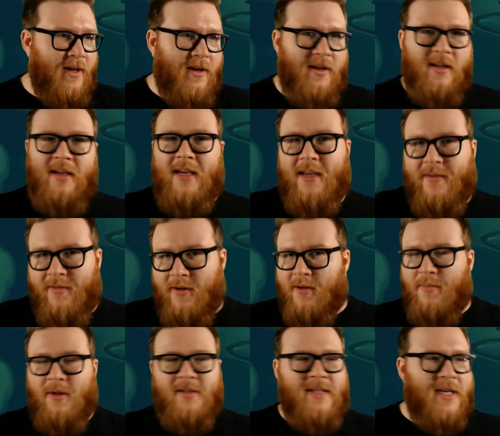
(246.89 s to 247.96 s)
a cleave or
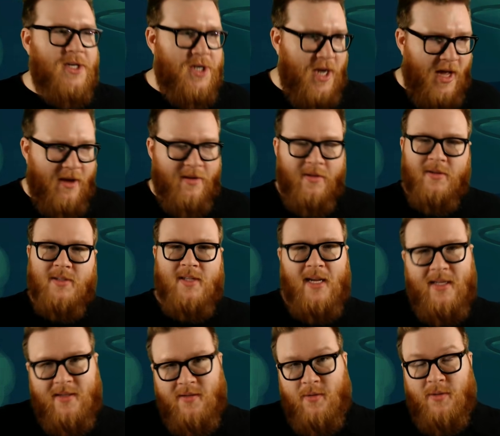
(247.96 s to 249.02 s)
a multi shot or those
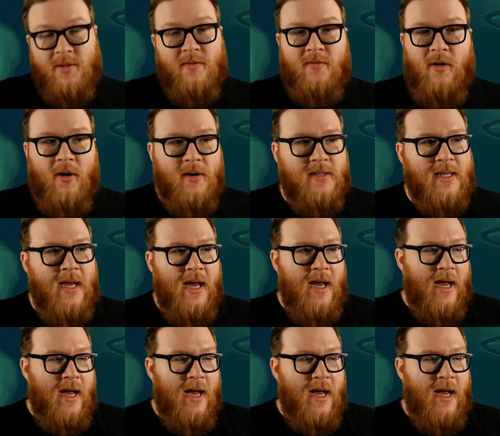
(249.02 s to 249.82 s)
sorts of cards